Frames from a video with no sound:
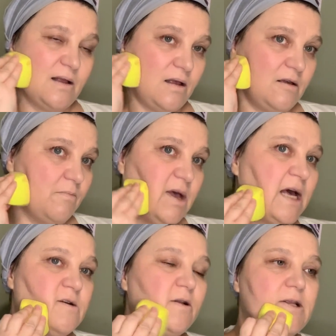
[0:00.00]

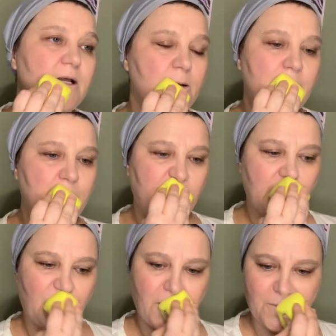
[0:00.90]
battled
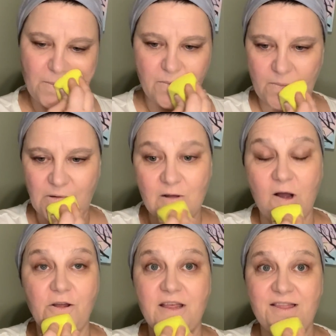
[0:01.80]

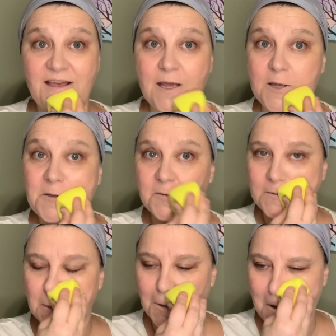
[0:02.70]
all the things
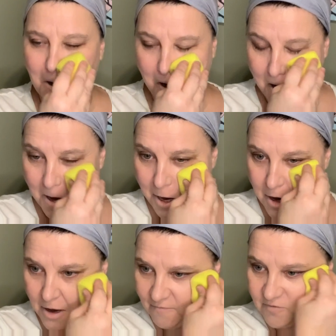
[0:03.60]

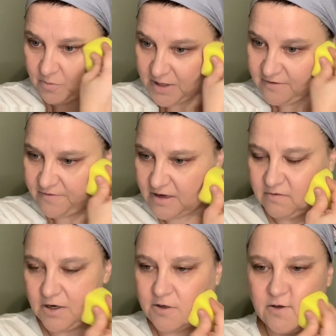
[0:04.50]
for about 5
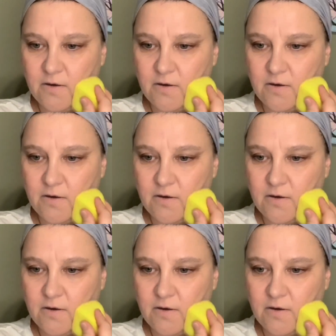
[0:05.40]
years.